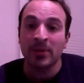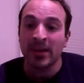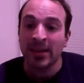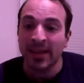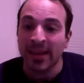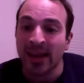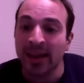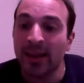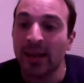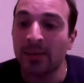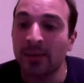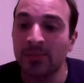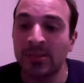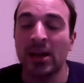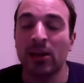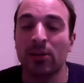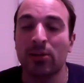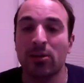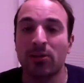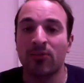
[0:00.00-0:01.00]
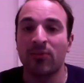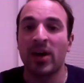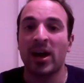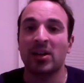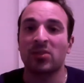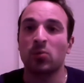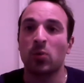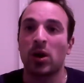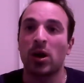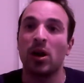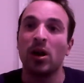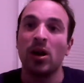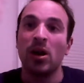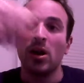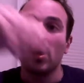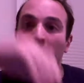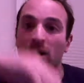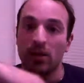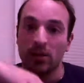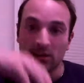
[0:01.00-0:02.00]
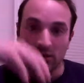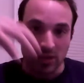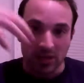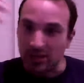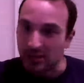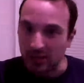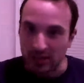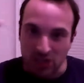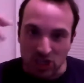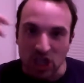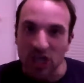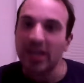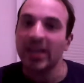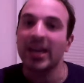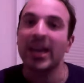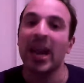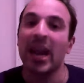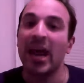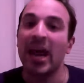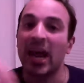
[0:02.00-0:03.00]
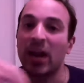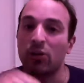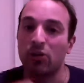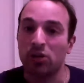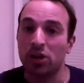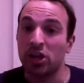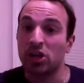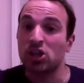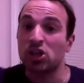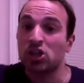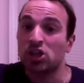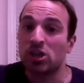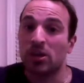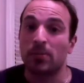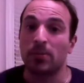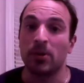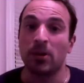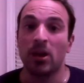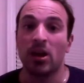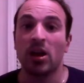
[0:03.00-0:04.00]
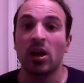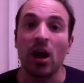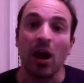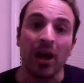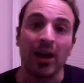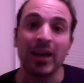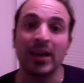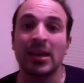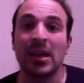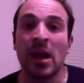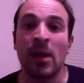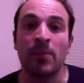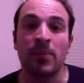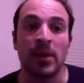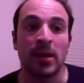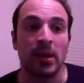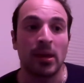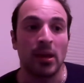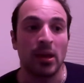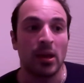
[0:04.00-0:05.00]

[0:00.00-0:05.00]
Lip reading: And again, it comes down to the fact where in the chicken and egg relationship, Kotkaniemi